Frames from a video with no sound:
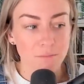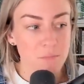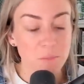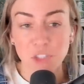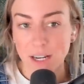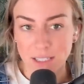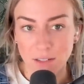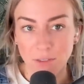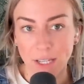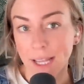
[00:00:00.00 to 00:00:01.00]

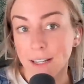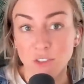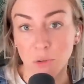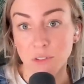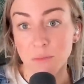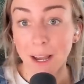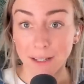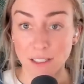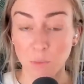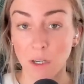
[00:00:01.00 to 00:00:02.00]
subjective and anecdotal to my
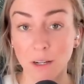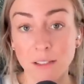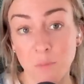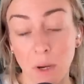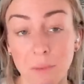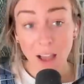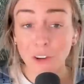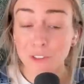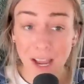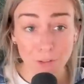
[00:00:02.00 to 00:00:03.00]
experience, but I'll
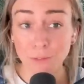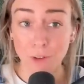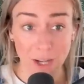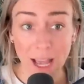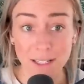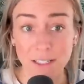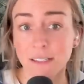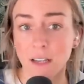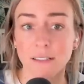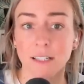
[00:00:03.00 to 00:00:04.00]
never forget
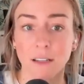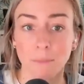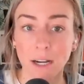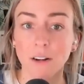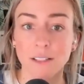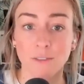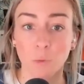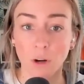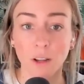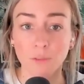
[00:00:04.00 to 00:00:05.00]
discussing the merits of
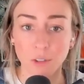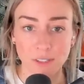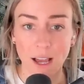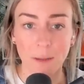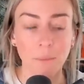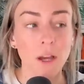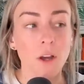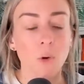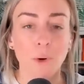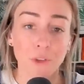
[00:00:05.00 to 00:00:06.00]
working full time
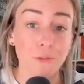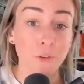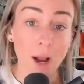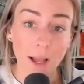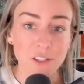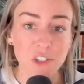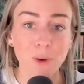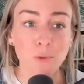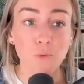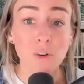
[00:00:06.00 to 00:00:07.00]
with a friend who
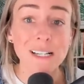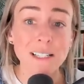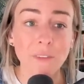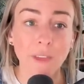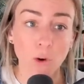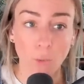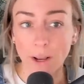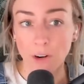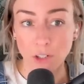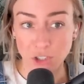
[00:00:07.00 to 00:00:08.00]
had recently
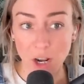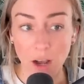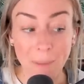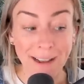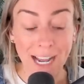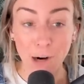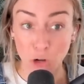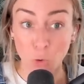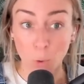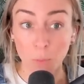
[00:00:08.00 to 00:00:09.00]
quit her job at our
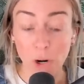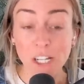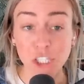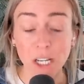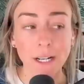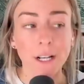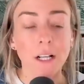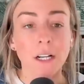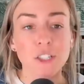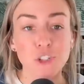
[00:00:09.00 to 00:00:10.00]
corporation
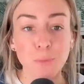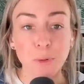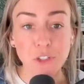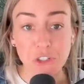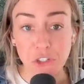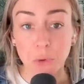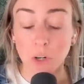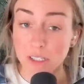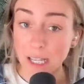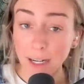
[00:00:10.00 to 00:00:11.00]
to pursue
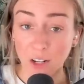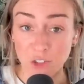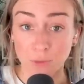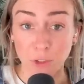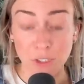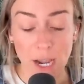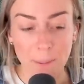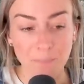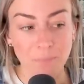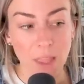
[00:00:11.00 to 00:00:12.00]
her side hustle full
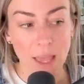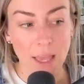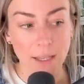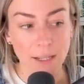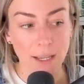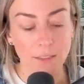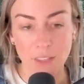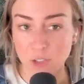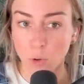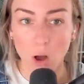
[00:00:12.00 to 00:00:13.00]
time. And
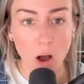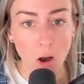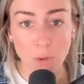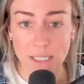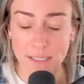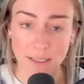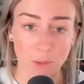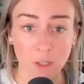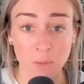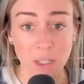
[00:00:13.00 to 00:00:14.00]
this will always stick
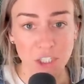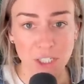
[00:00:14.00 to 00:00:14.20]
with me. She